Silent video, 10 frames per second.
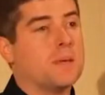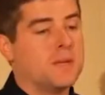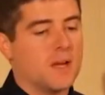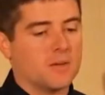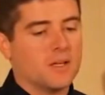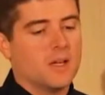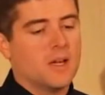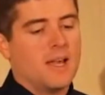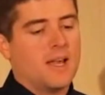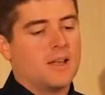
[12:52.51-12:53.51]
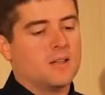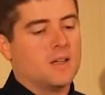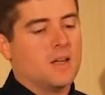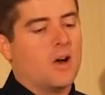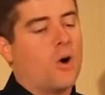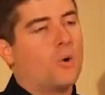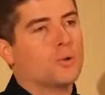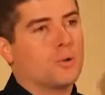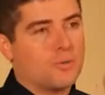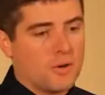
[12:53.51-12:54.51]
BB gun. And a hole
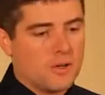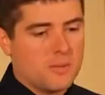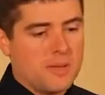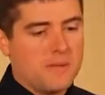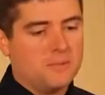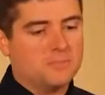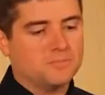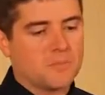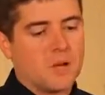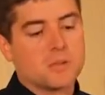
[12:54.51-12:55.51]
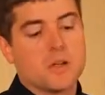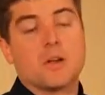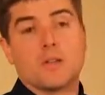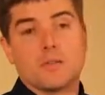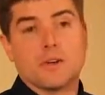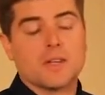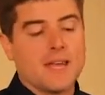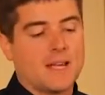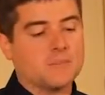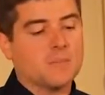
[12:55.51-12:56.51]
through the front of the BB, I'm sorry, the uh, front of the
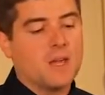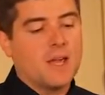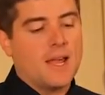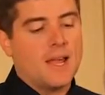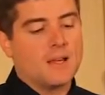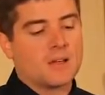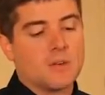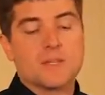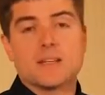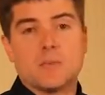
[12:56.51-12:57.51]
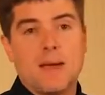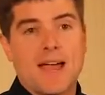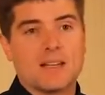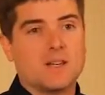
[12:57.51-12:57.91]
can, and it comes out the back.